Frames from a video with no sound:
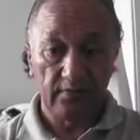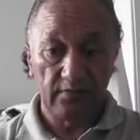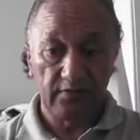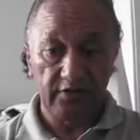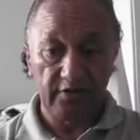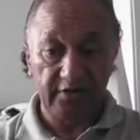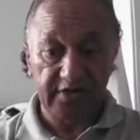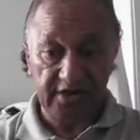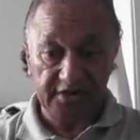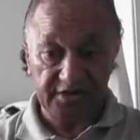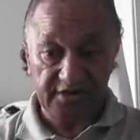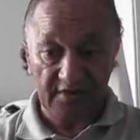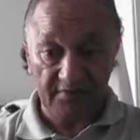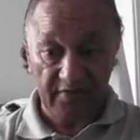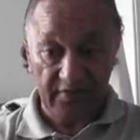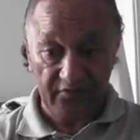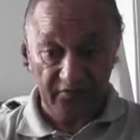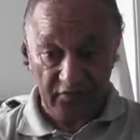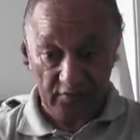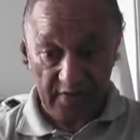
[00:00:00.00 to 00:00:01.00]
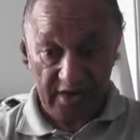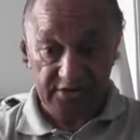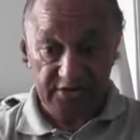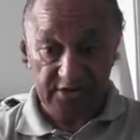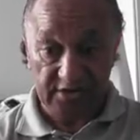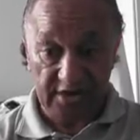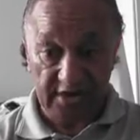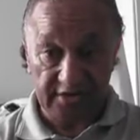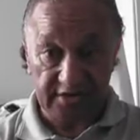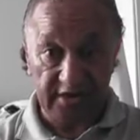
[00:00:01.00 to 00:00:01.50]
You get some
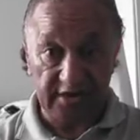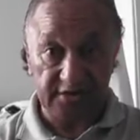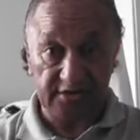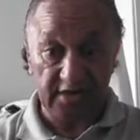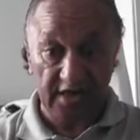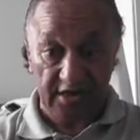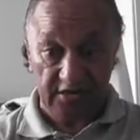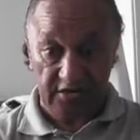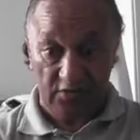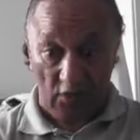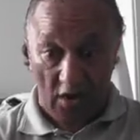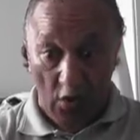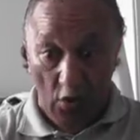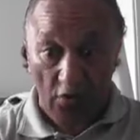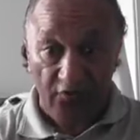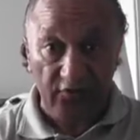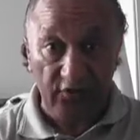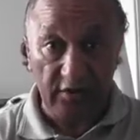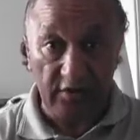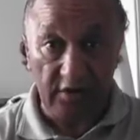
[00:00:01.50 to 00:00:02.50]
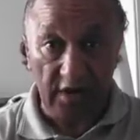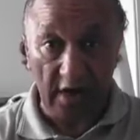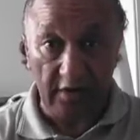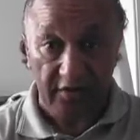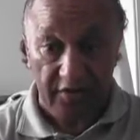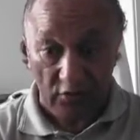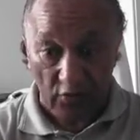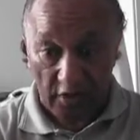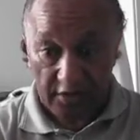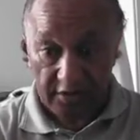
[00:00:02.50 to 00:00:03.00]
information like this and off you go.
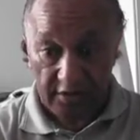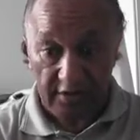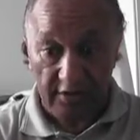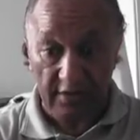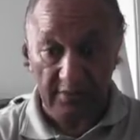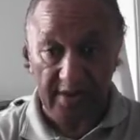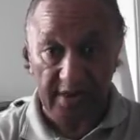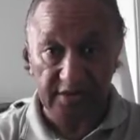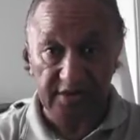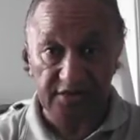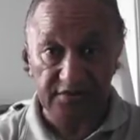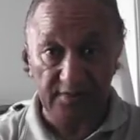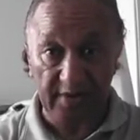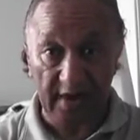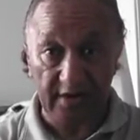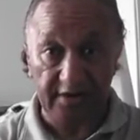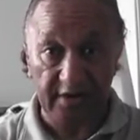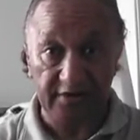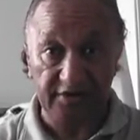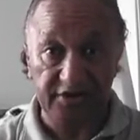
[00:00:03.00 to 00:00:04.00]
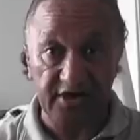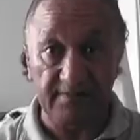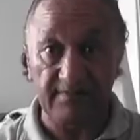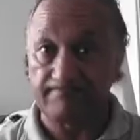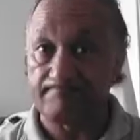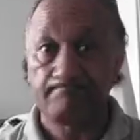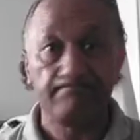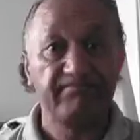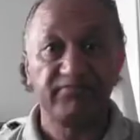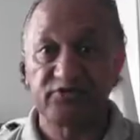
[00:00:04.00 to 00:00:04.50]
You want to know about this power now, Jim?
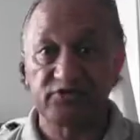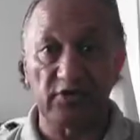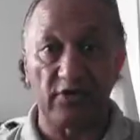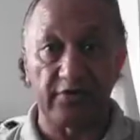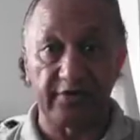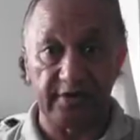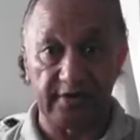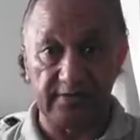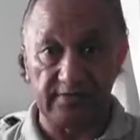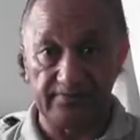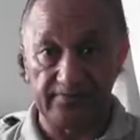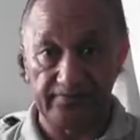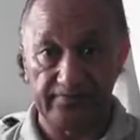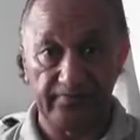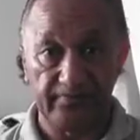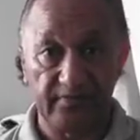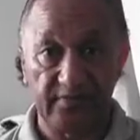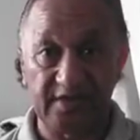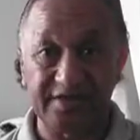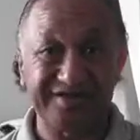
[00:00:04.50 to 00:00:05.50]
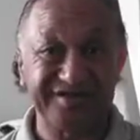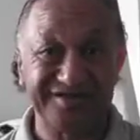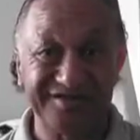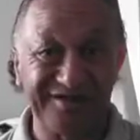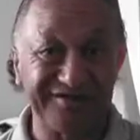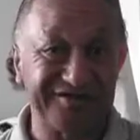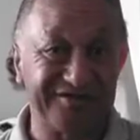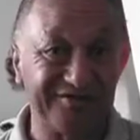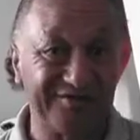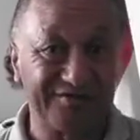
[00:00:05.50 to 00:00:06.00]
Sorry, it's
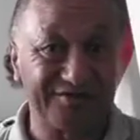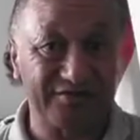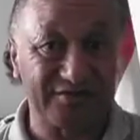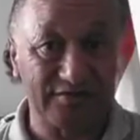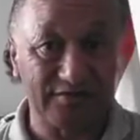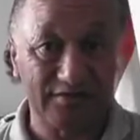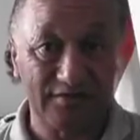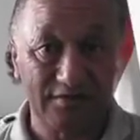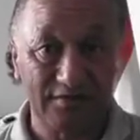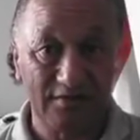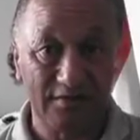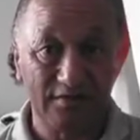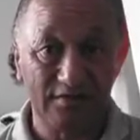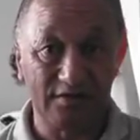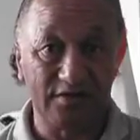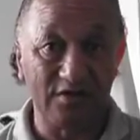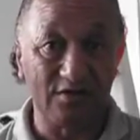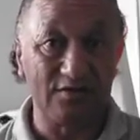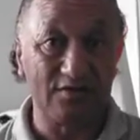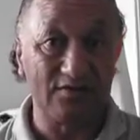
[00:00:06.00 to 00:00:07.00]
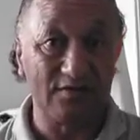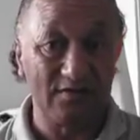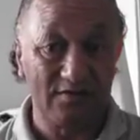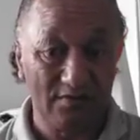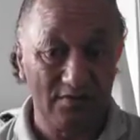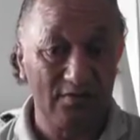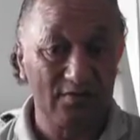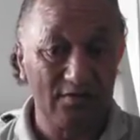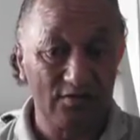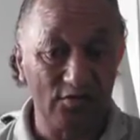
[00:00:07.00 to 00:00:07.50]
not yours to
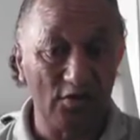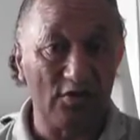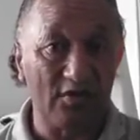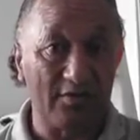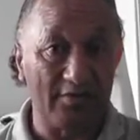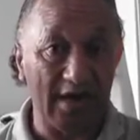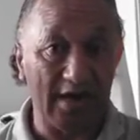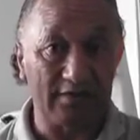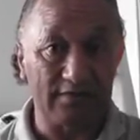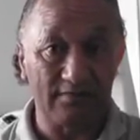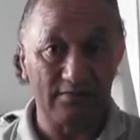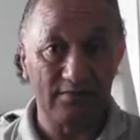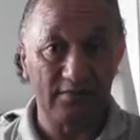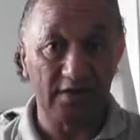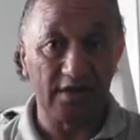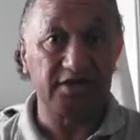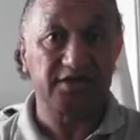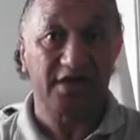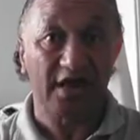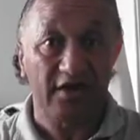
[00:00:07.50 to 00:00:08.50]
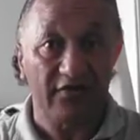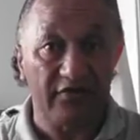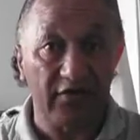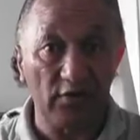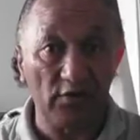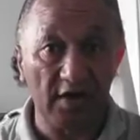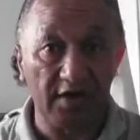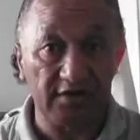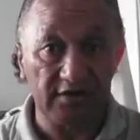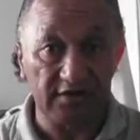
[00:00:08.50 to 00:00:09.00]
talk about. It's everyone's.